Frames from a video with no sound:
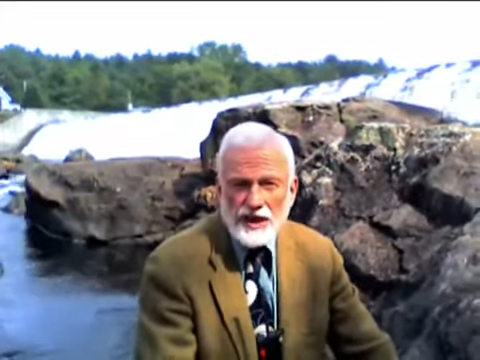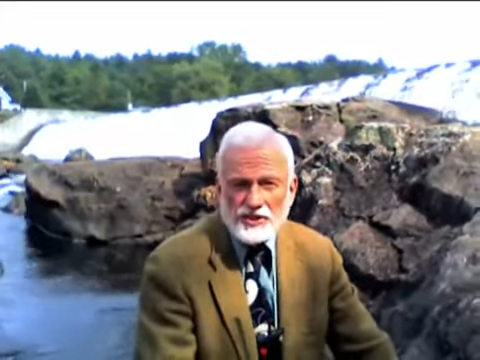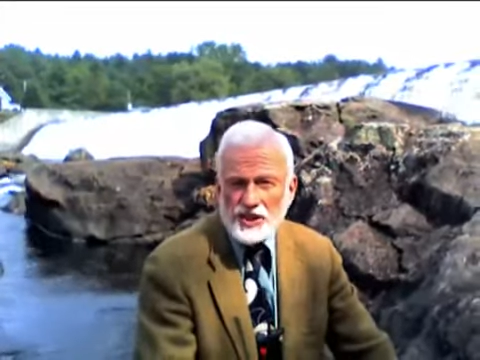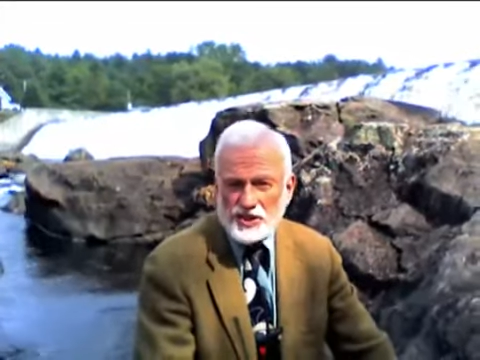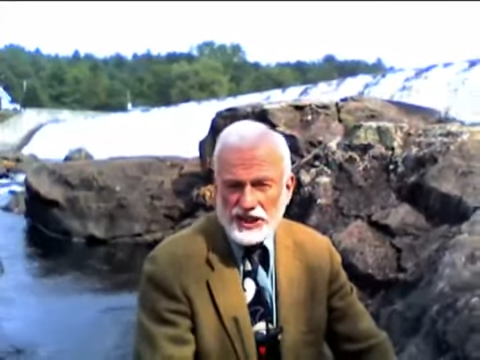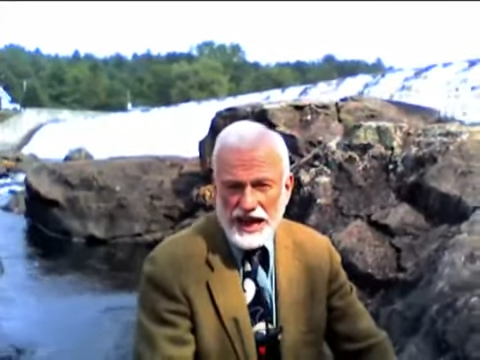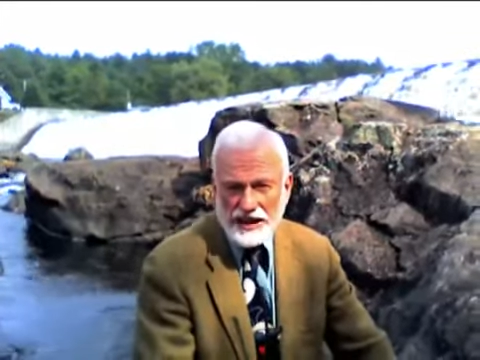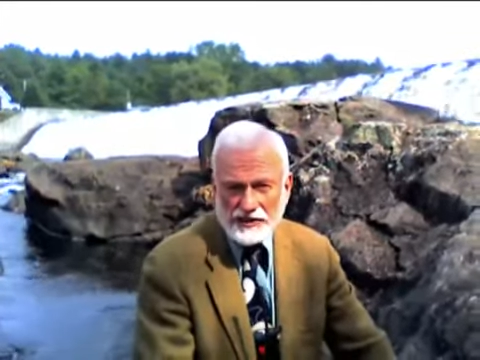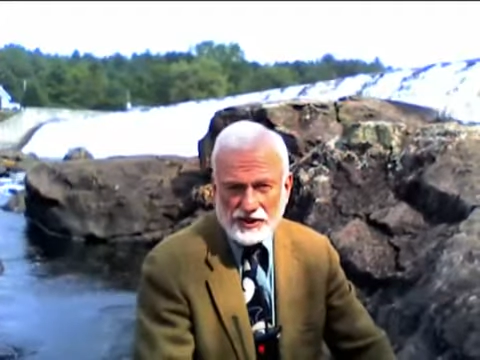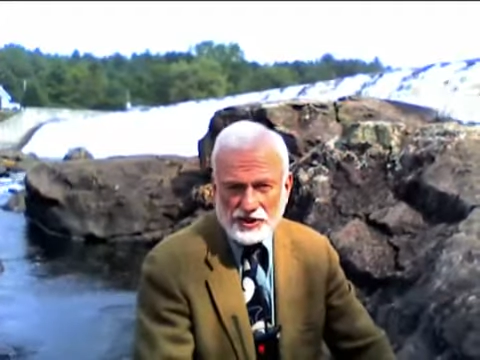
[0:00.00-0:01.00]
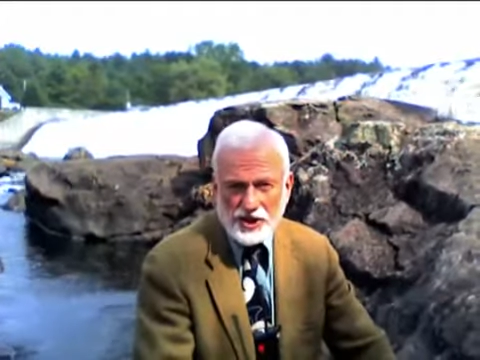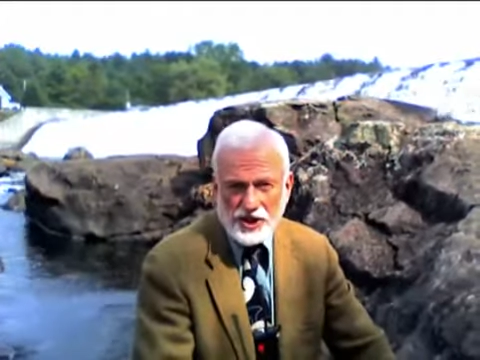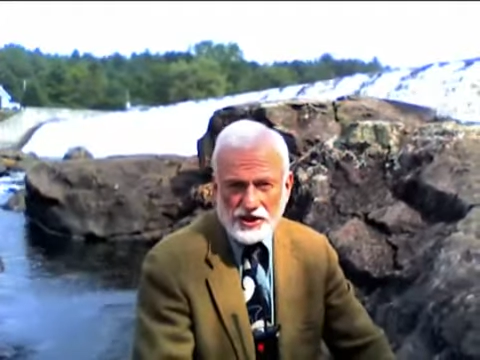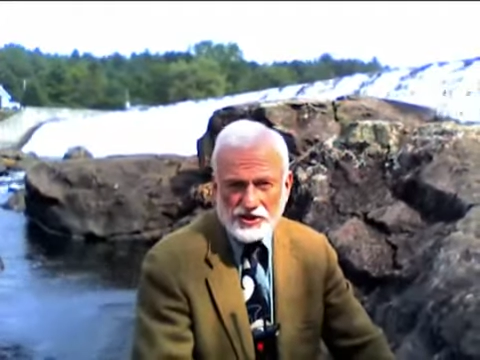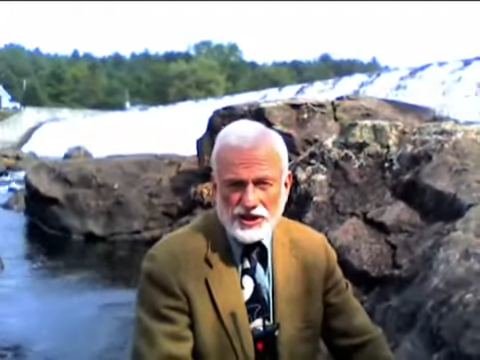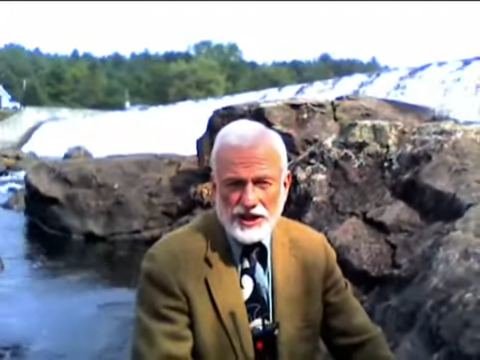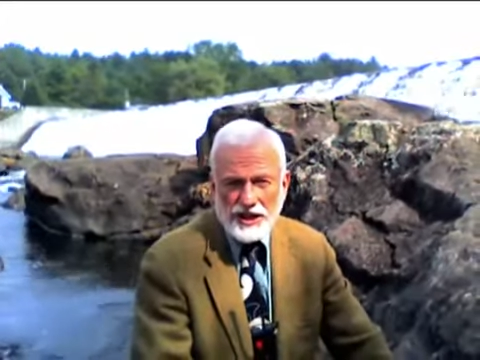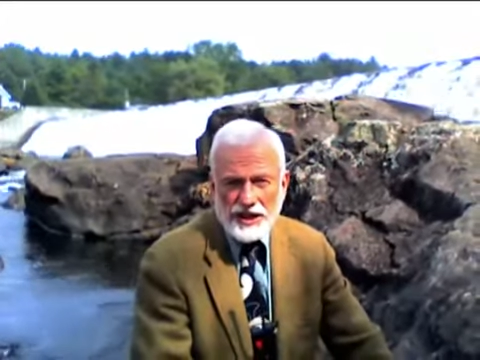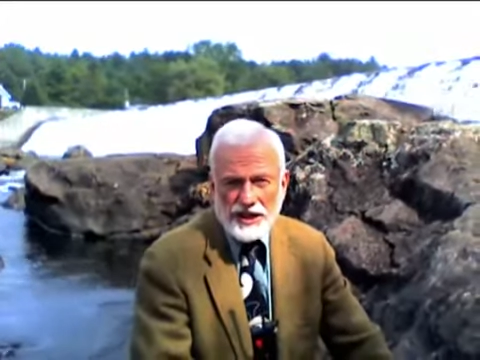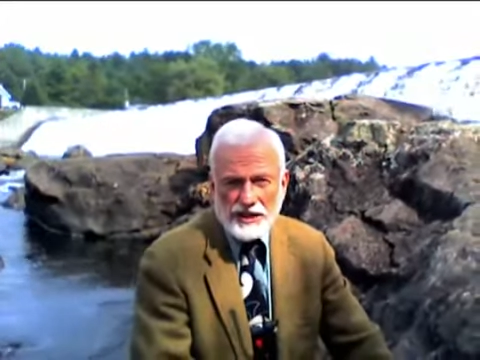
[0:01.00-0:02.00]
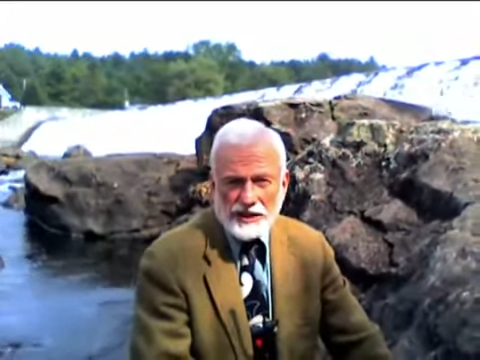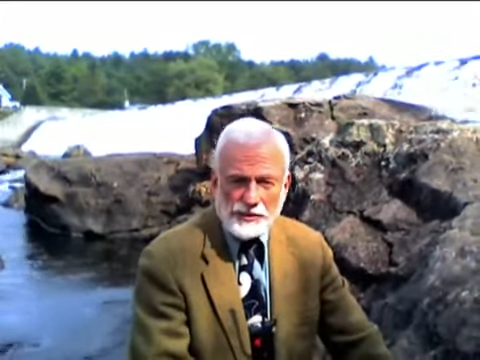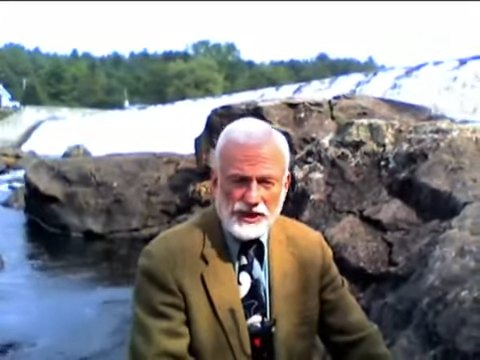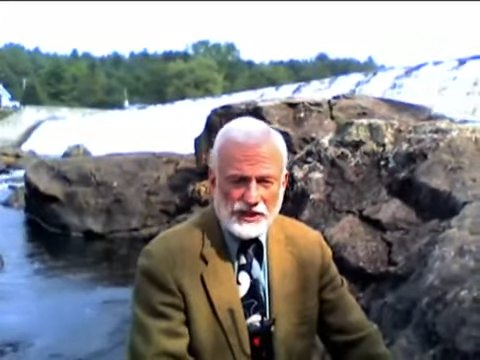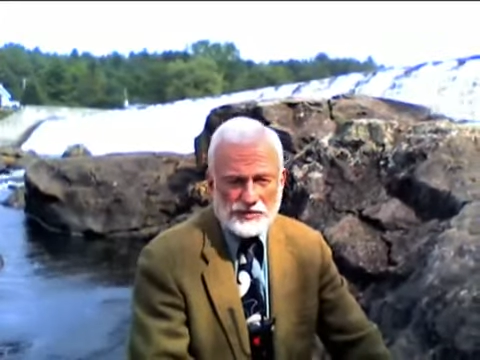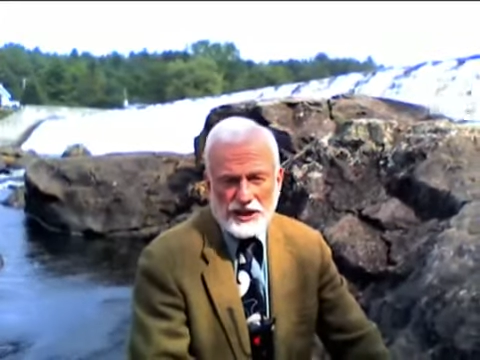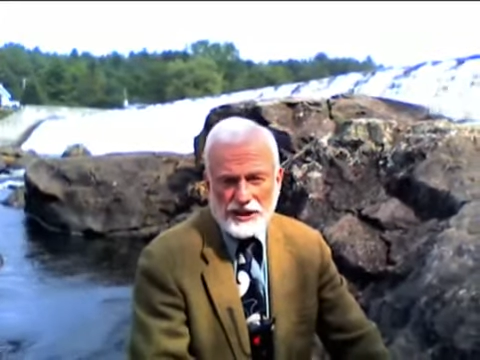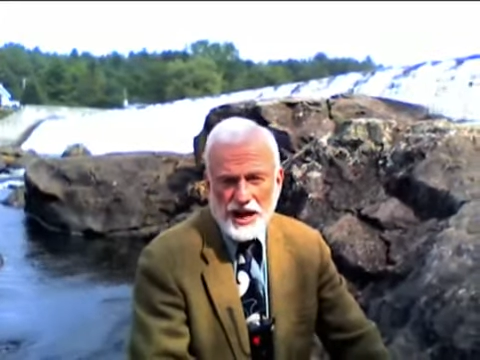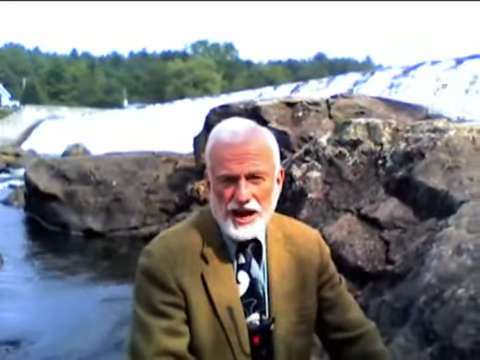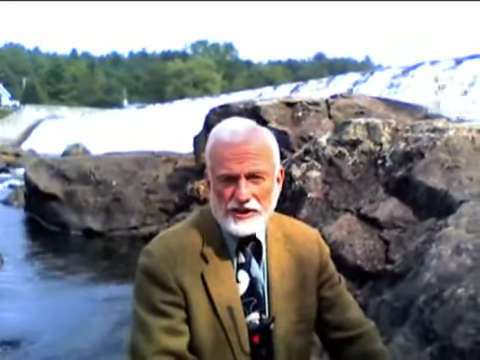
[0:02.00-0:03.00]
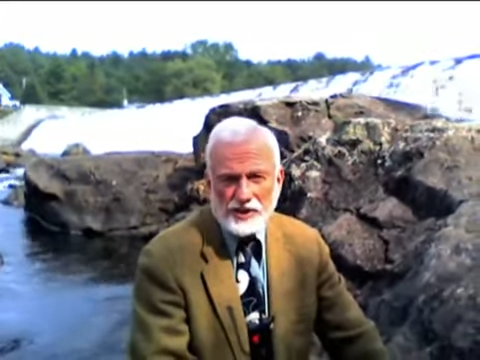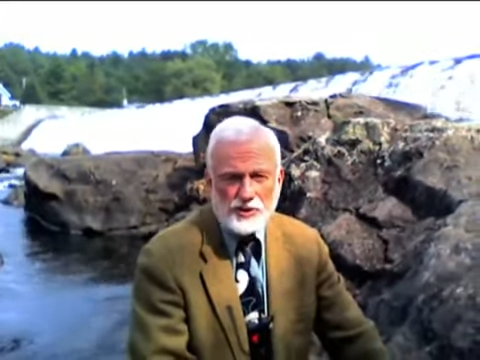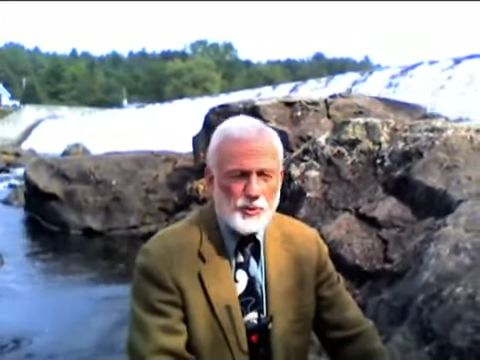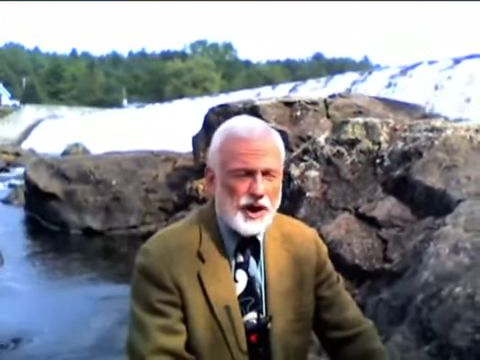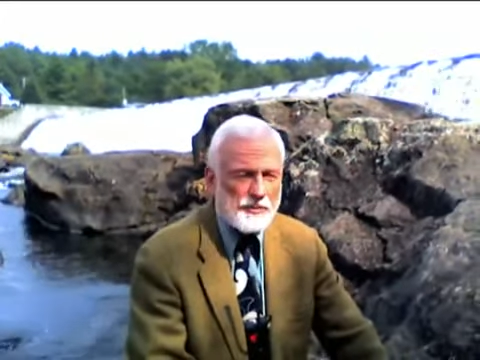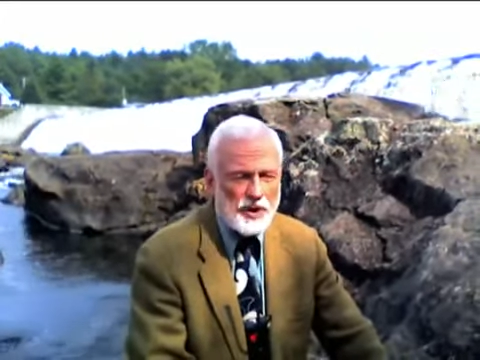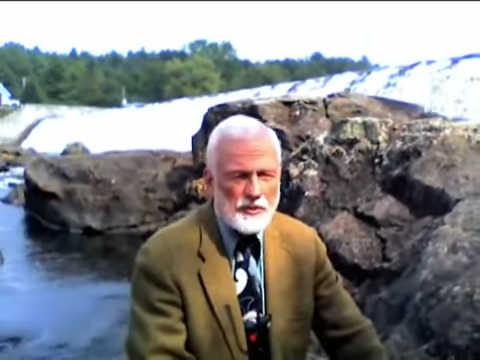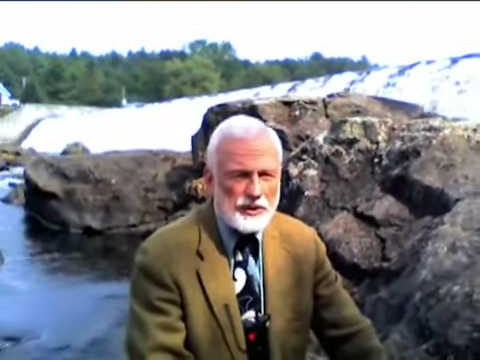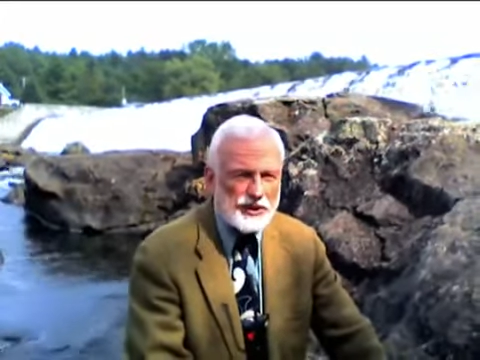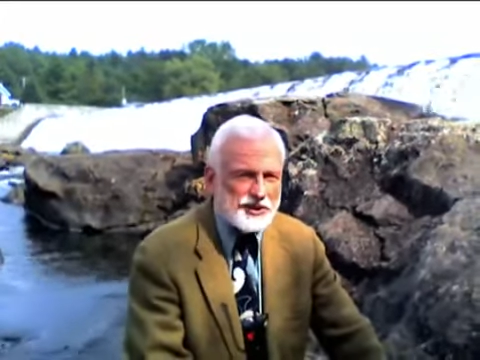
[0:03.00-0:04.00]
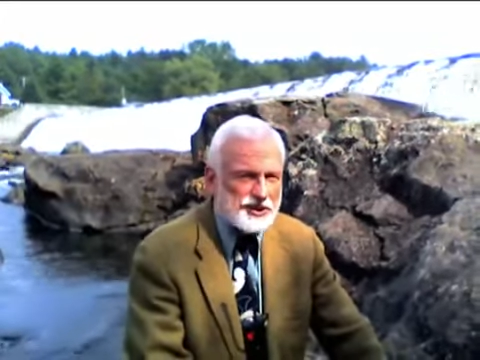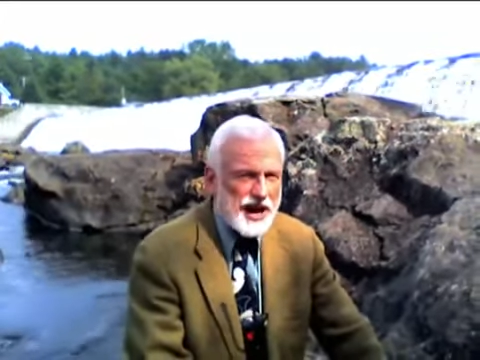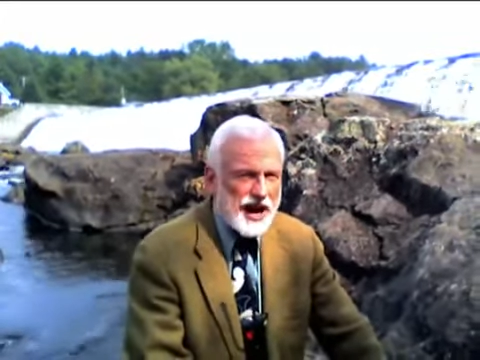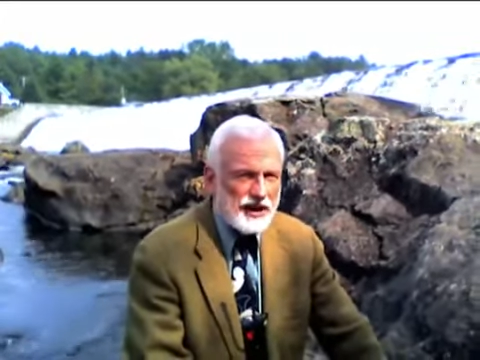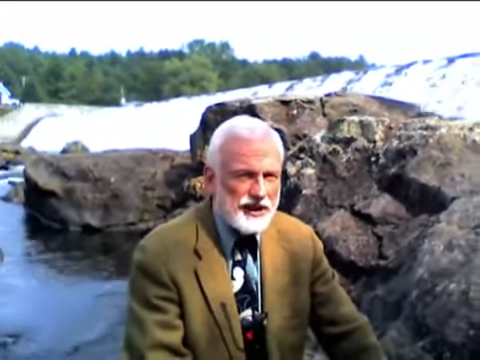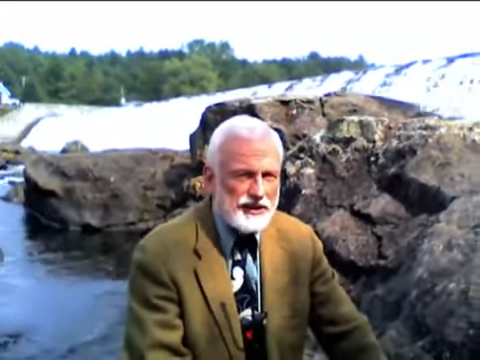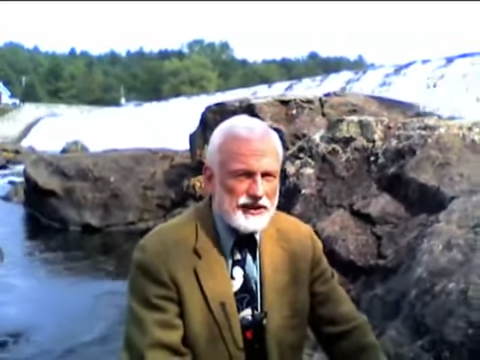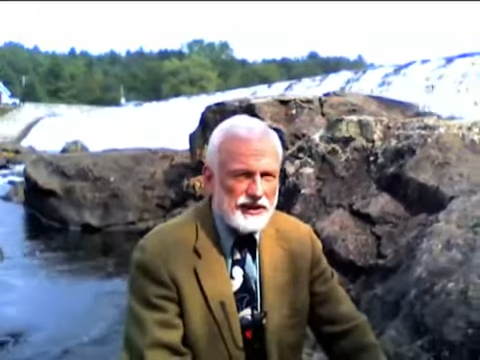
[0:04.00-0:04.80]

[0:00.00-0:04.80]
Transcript: since the Catholic Church, the bishops and cardinals wear purple and scarlet,